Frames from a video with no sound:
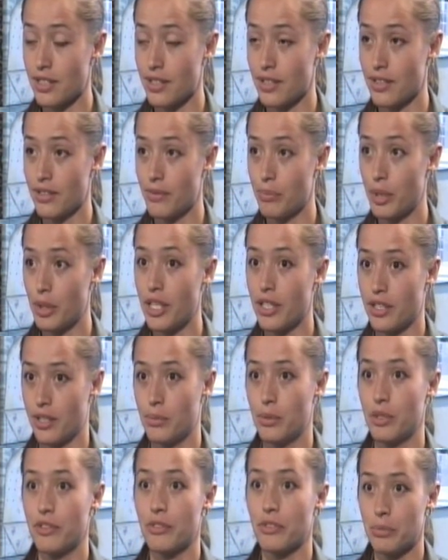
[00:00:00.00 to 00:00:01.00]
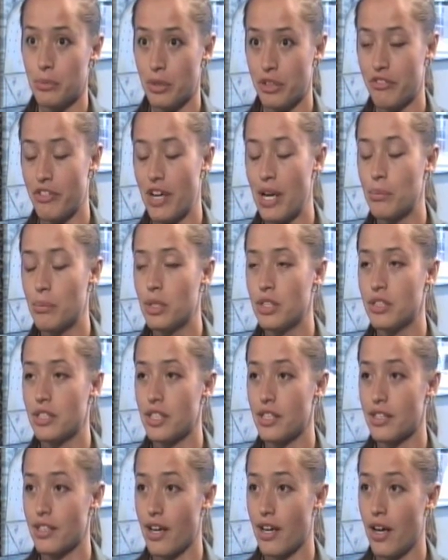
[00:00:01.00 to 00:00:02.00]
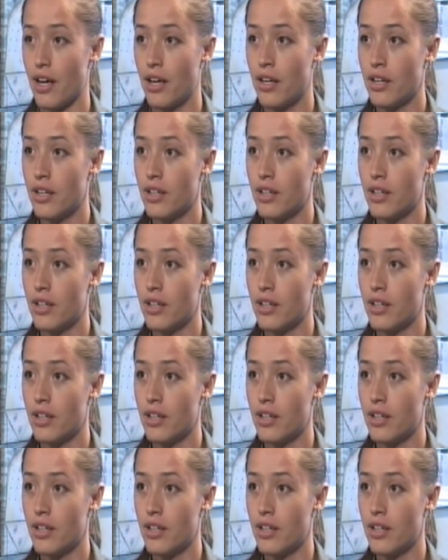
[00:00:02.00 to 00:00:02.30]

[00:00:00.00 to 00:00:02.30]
and being coming from a family that,